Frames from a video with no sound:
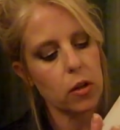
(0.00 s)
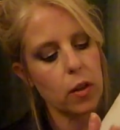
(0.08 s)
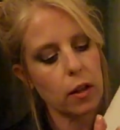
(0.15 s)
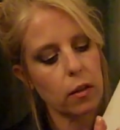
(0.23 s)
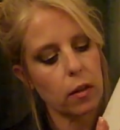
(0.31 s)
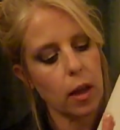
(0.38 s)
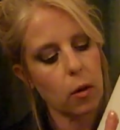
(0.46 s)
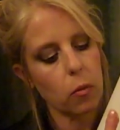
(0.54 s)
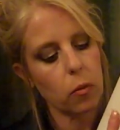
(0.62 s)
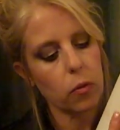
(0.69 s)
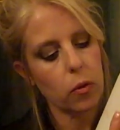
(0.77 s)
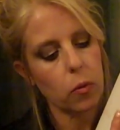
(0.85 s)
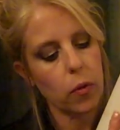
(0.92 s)
That's
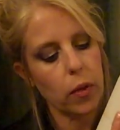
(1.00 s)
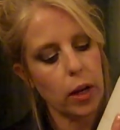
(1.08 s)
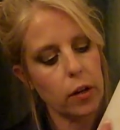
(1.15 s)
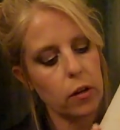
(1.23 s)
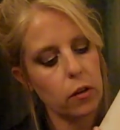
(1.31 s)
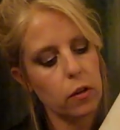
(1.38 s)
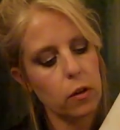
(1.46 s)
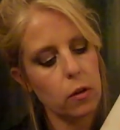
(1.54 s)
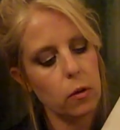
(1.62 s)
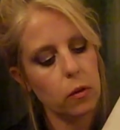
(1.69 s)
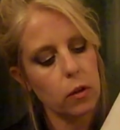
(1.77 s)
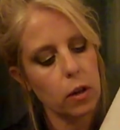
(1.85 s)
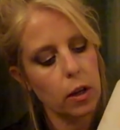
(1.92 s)
the one that I just
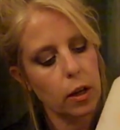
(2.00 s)
used.